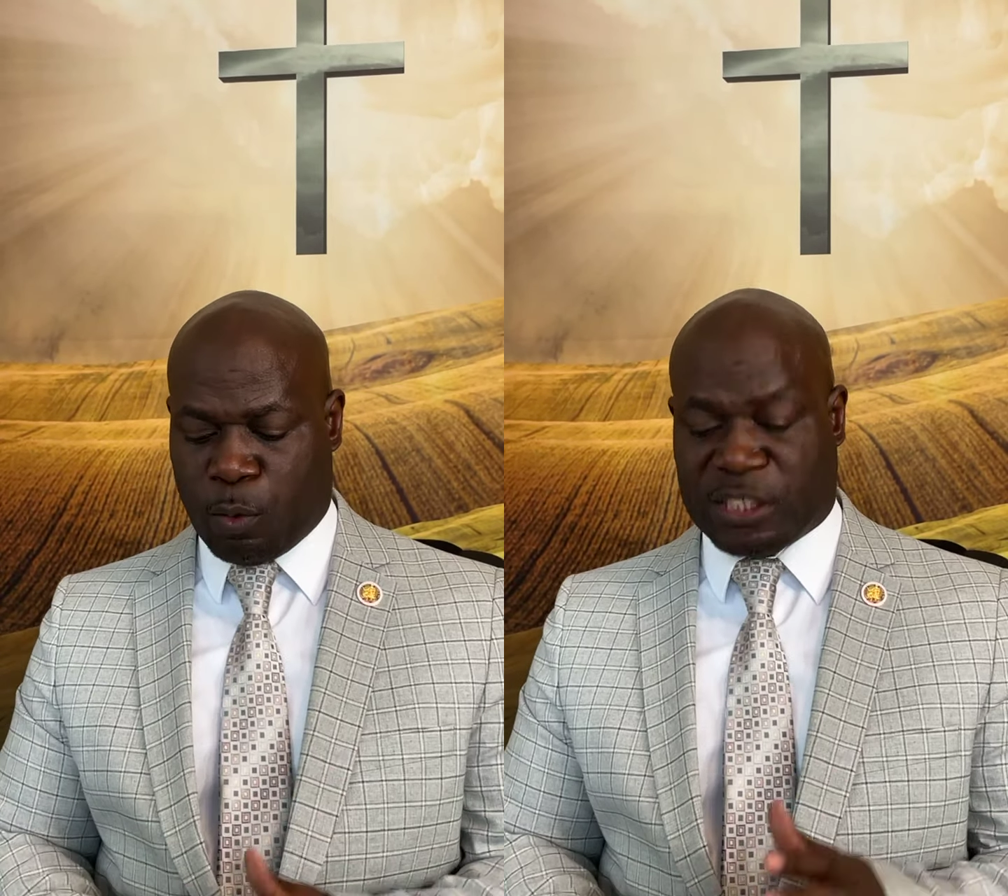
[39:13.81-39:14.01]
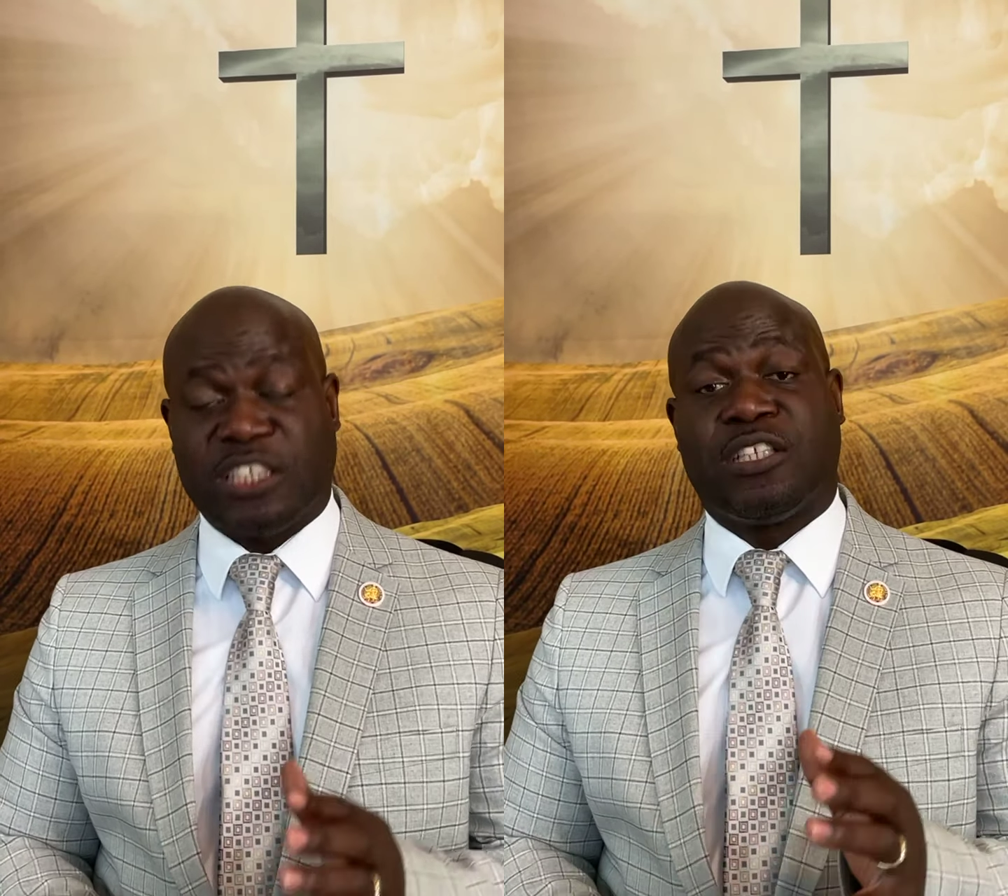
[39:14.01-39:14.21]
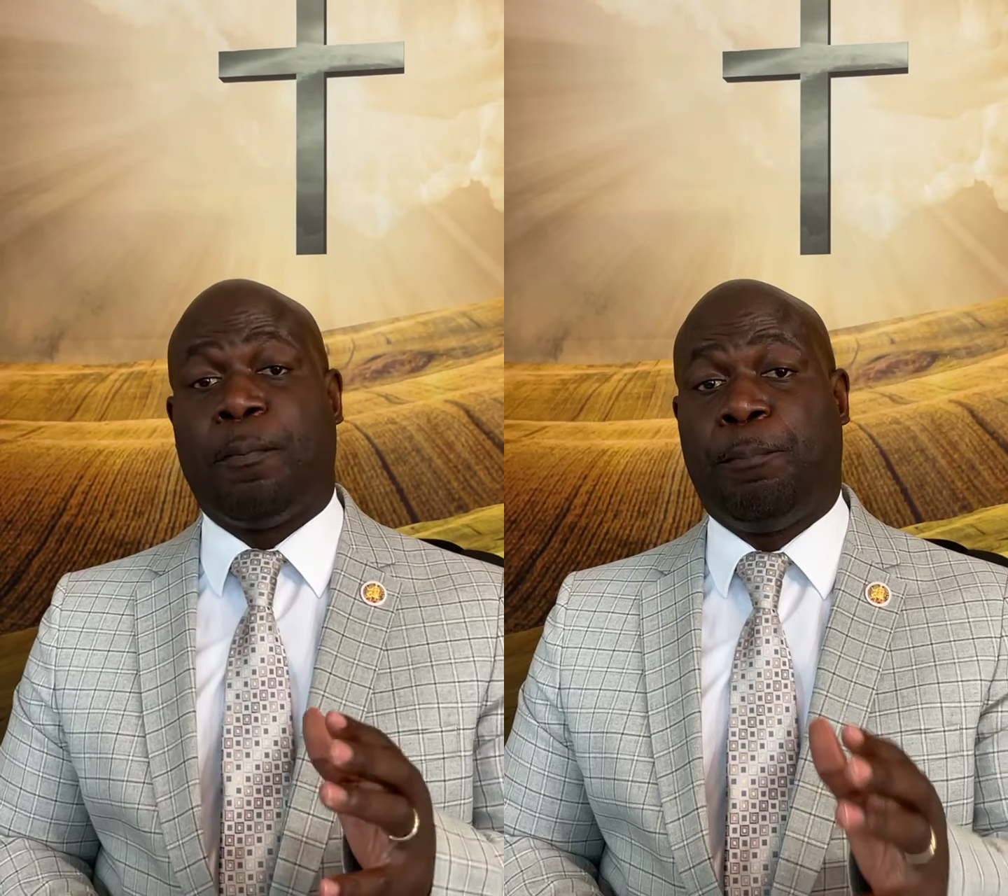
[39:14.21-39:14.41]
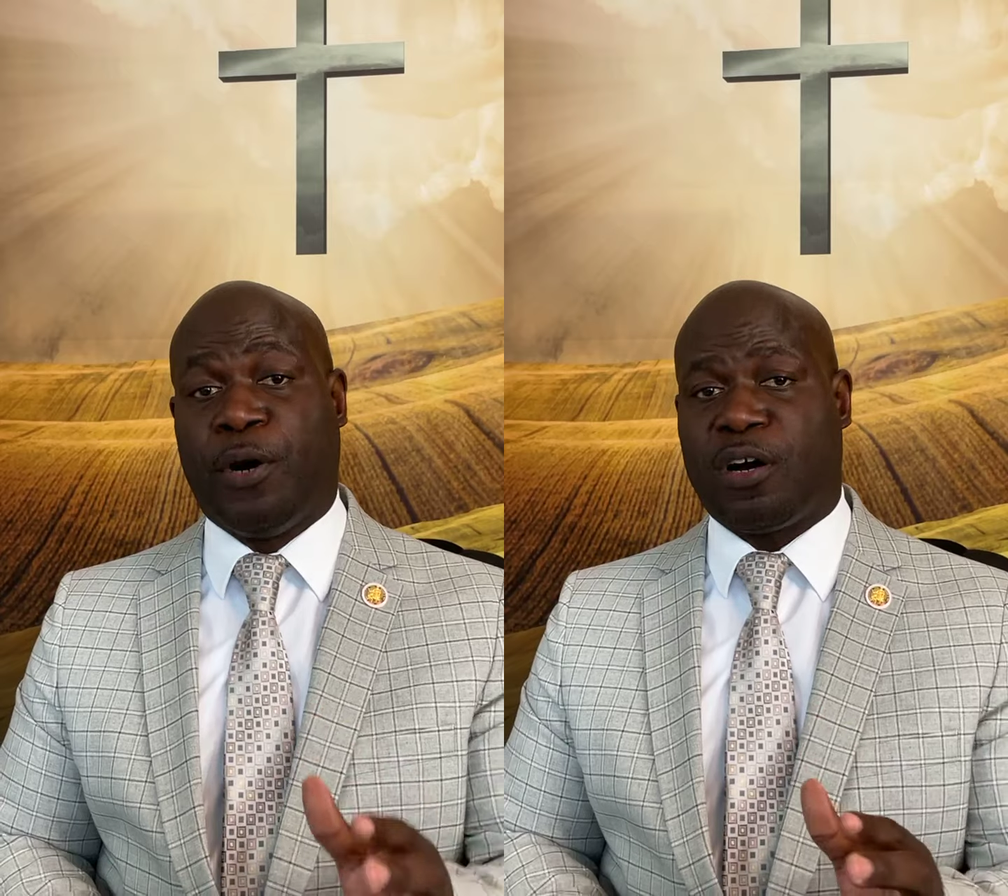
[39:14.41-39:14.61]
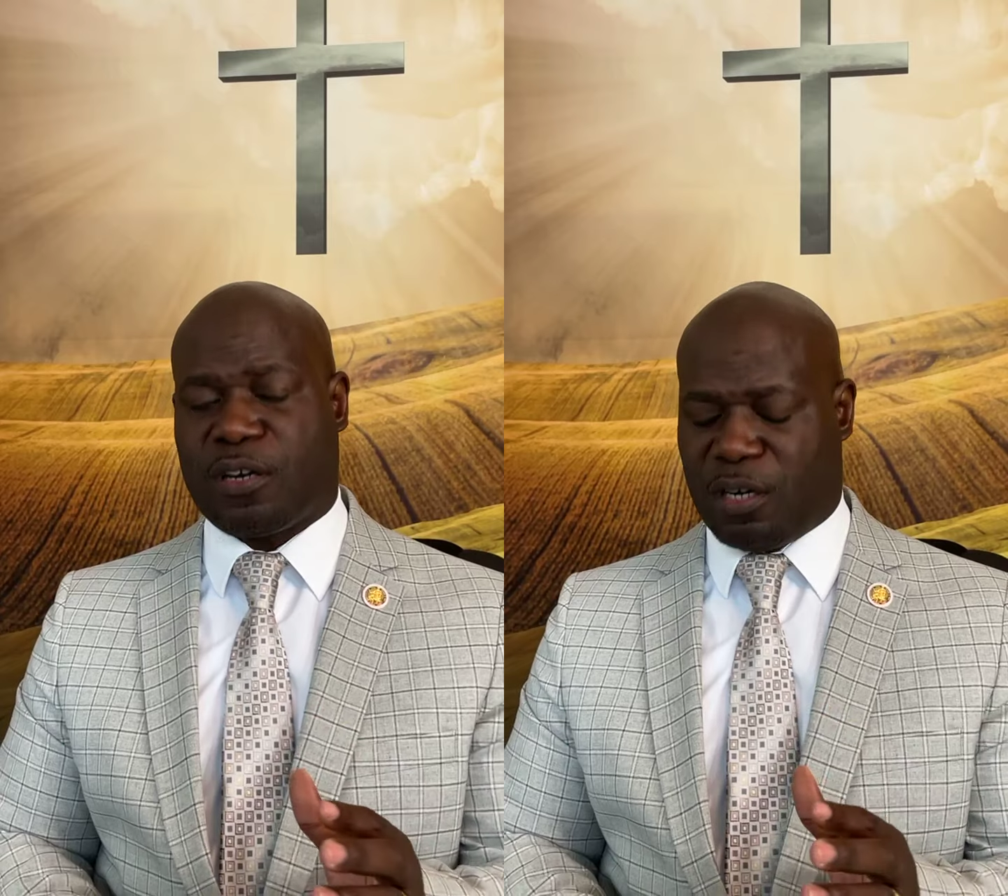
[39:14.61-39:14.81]
which is the
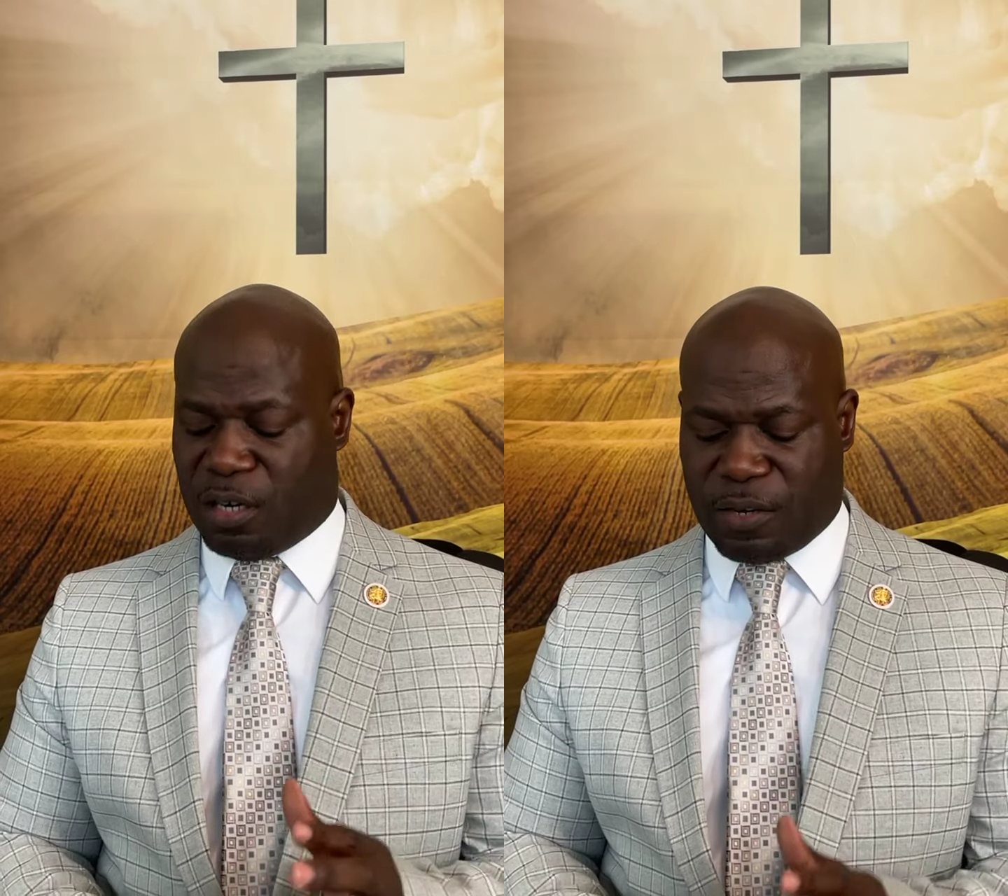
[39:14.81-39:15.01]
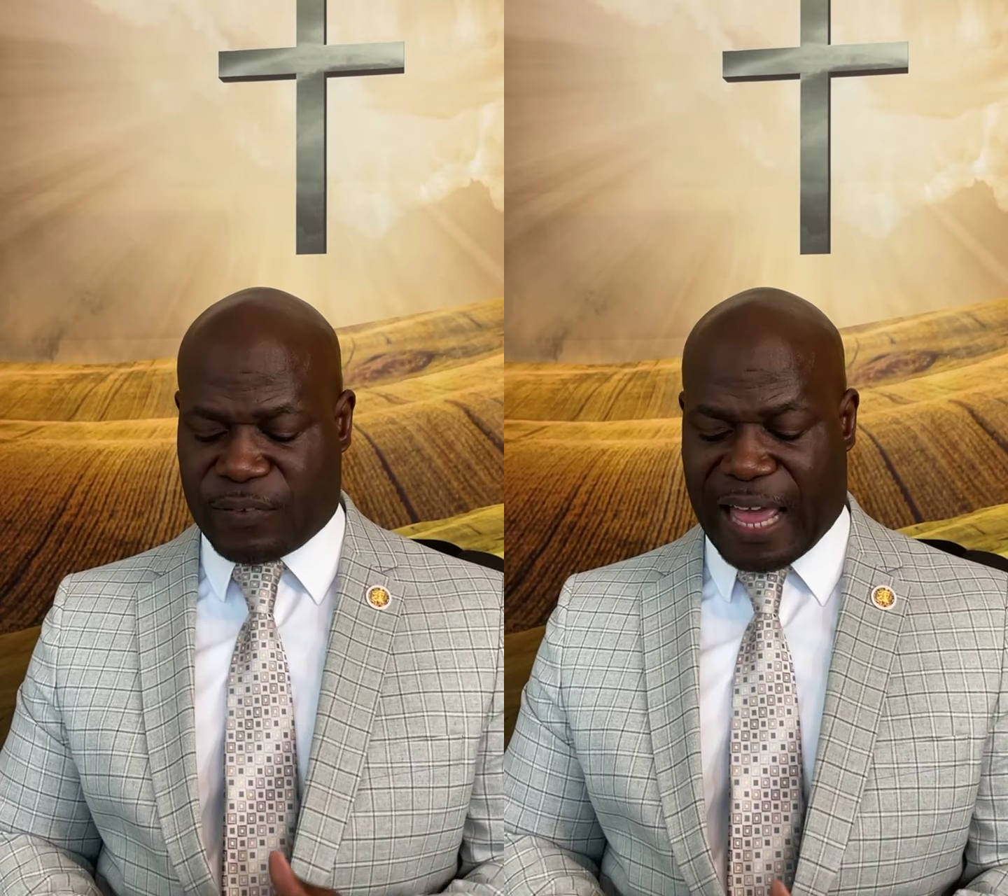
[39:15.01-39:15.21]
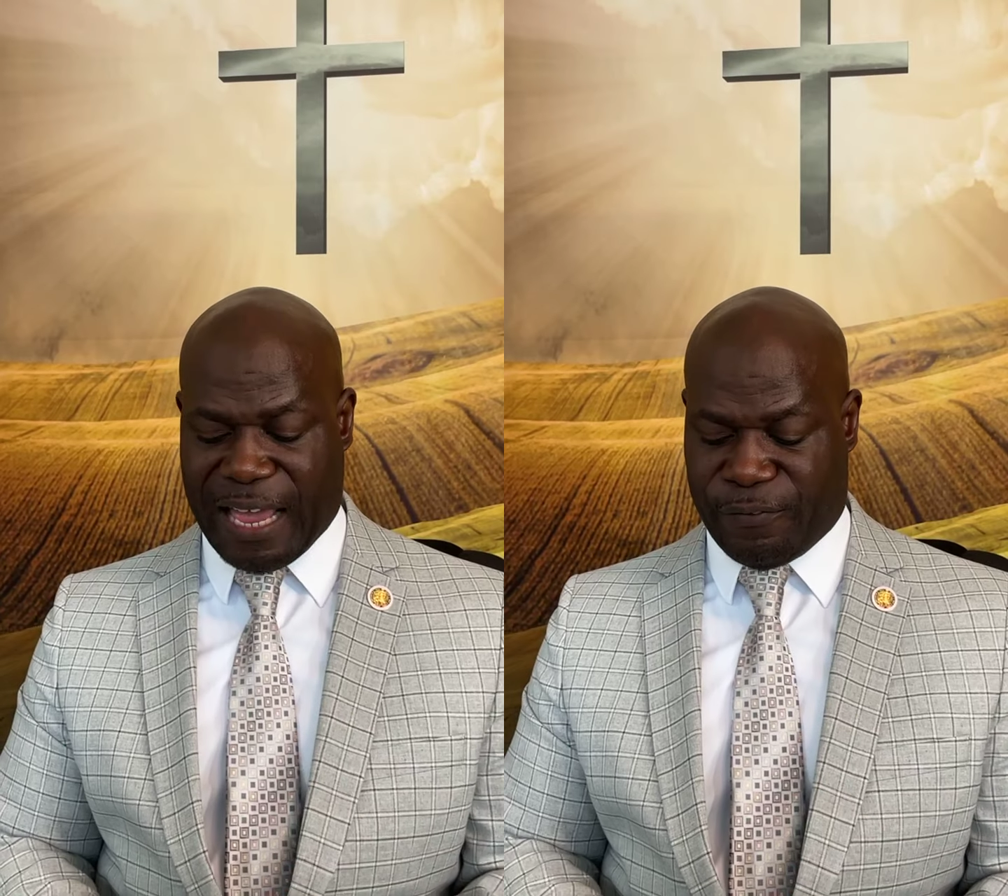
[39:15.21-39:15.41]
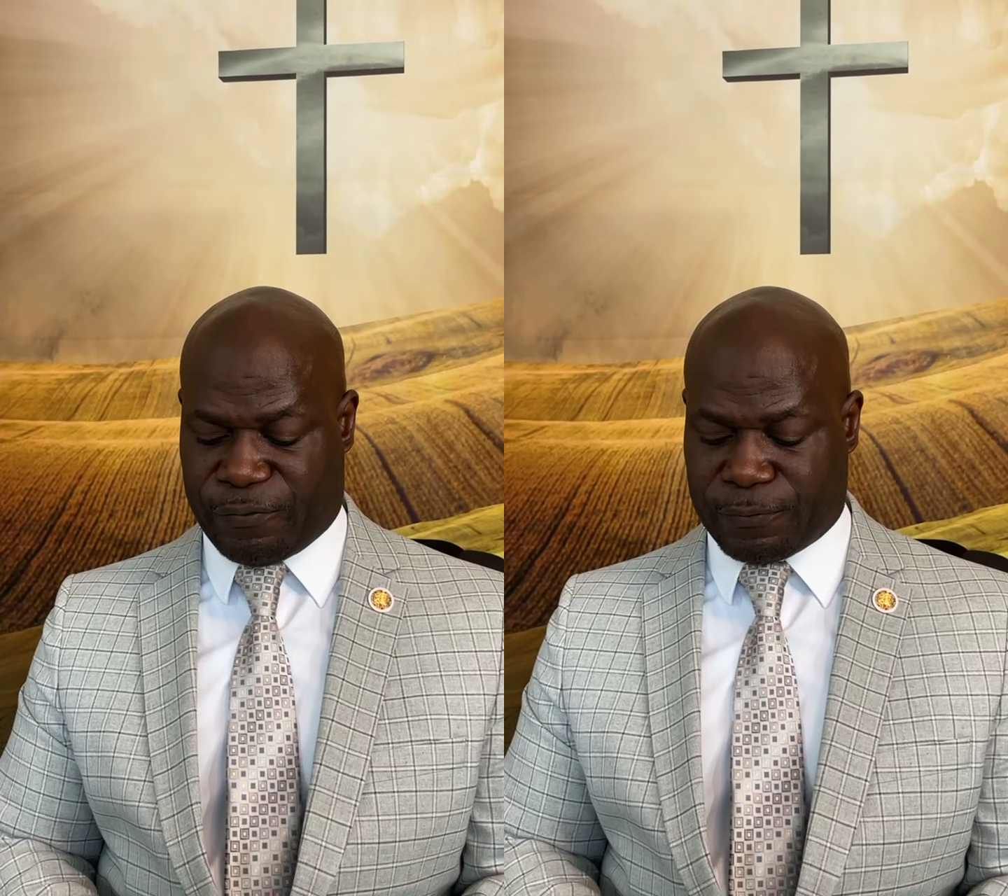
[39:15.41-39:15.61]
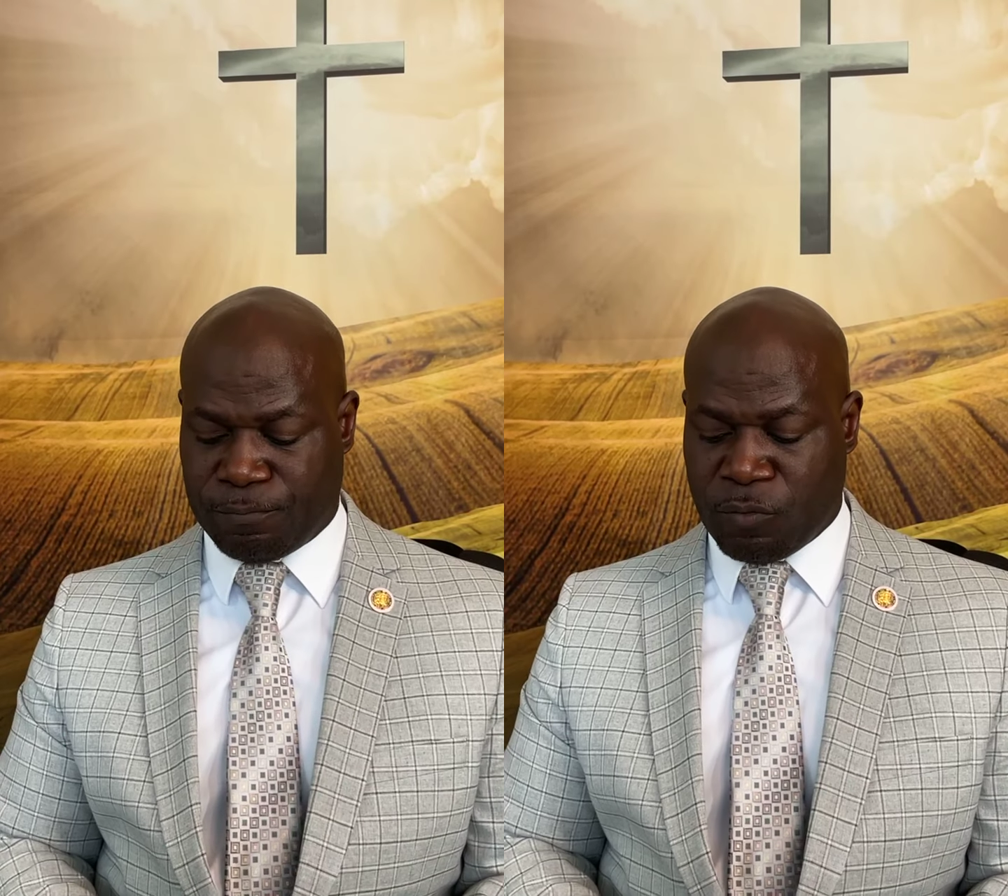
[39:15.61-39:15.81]
book of
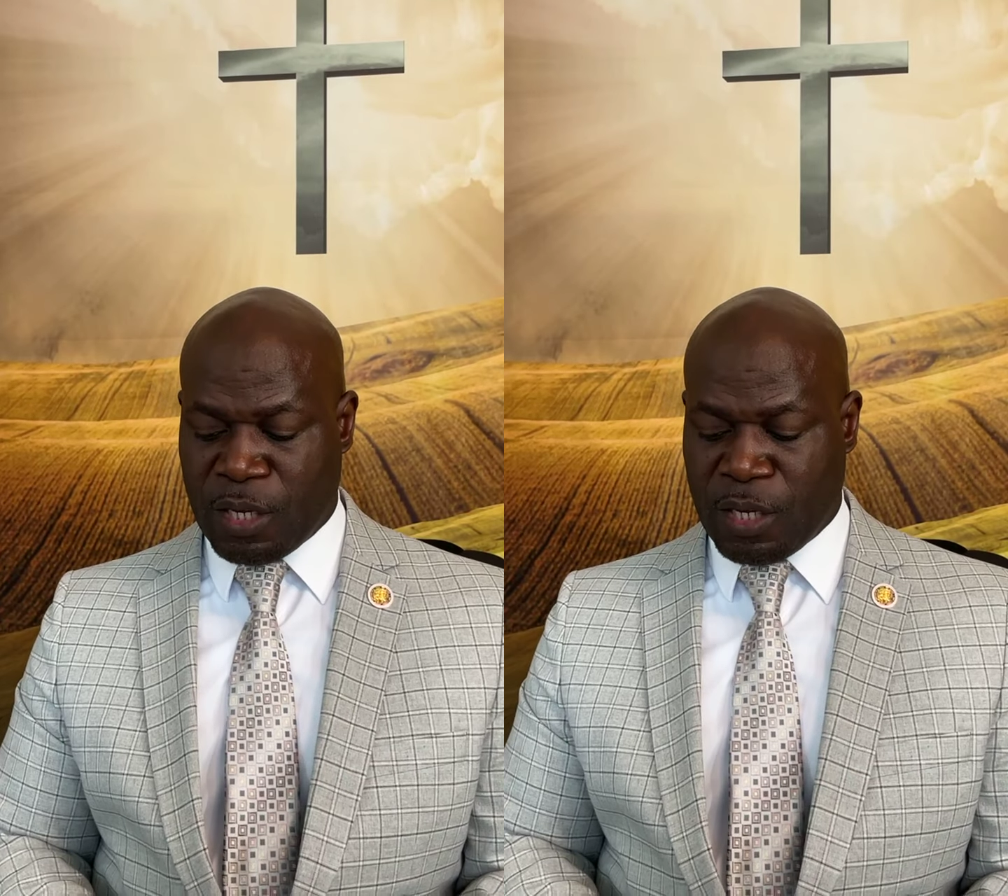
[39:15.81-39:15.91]
life.